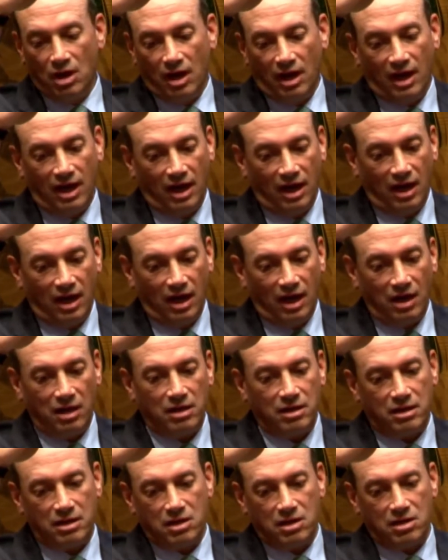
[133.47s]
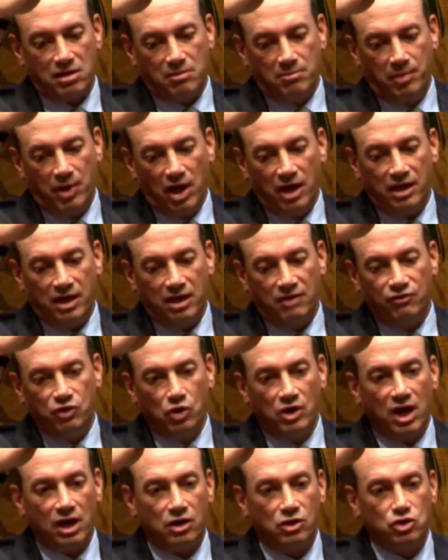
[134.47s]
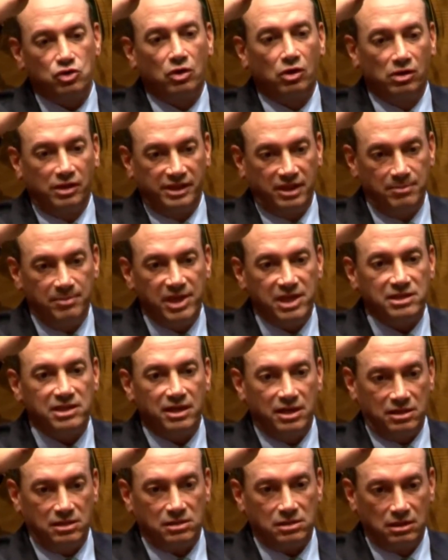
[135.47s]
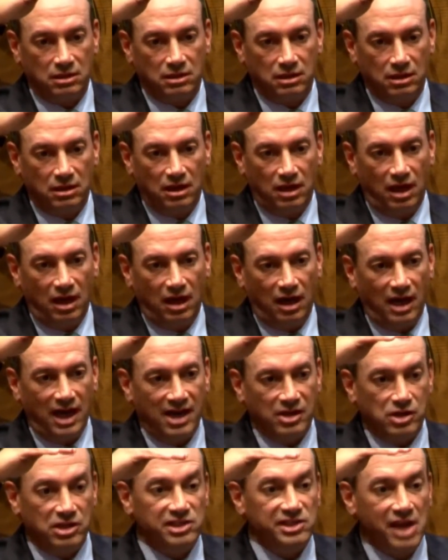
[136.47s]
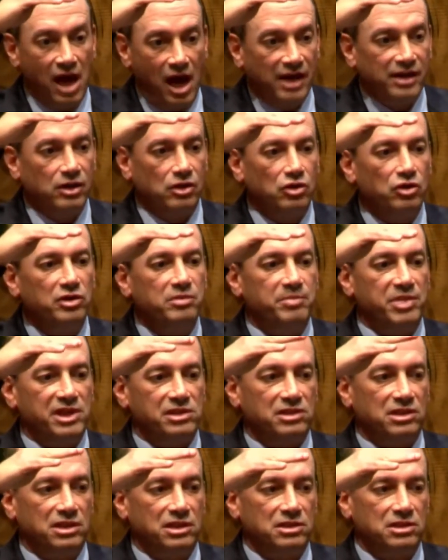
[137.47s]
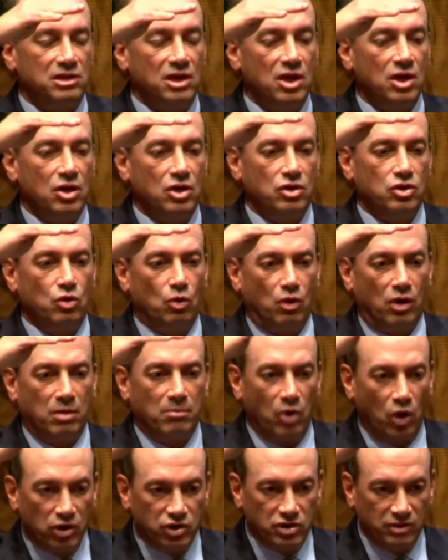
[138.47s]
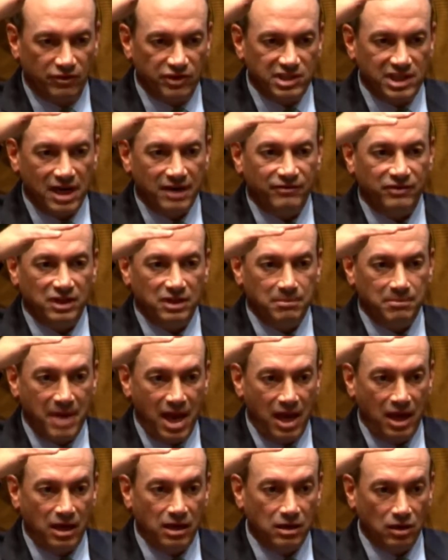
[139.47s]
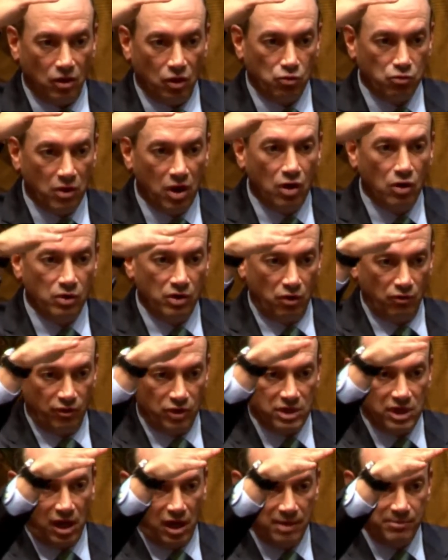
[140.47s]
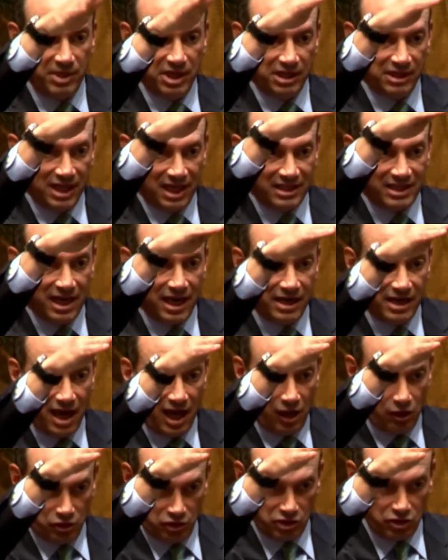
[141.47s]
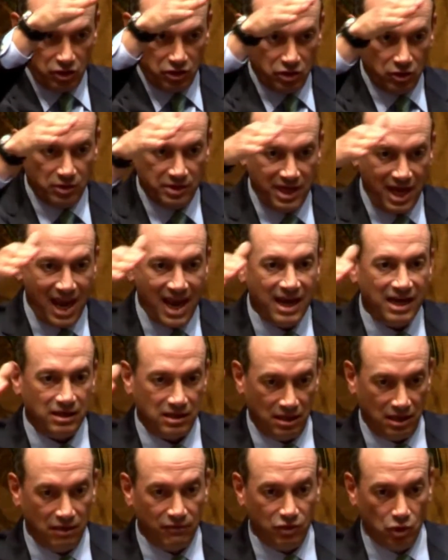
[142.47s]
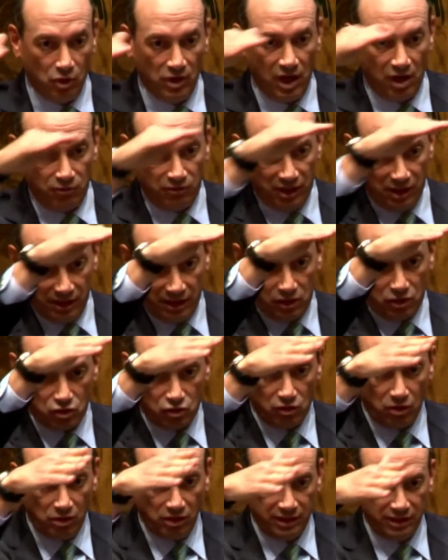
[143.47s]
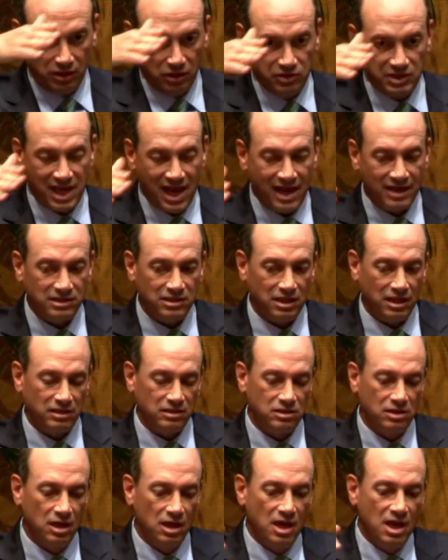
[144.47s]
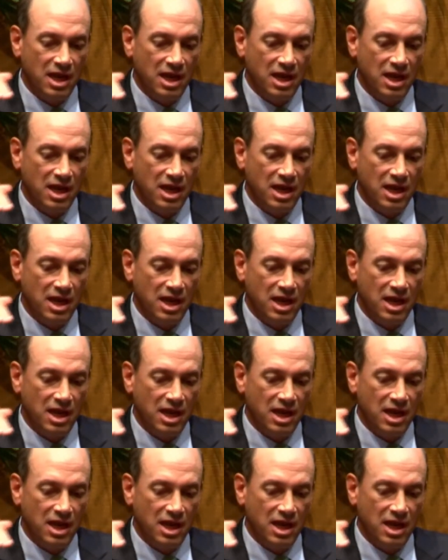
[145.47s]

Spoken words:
But if you're not controlling the business, and it's not in a good business, your margin of safety may erode over time, meaning that $10 could turn to $8 if you're not really controlling those assets.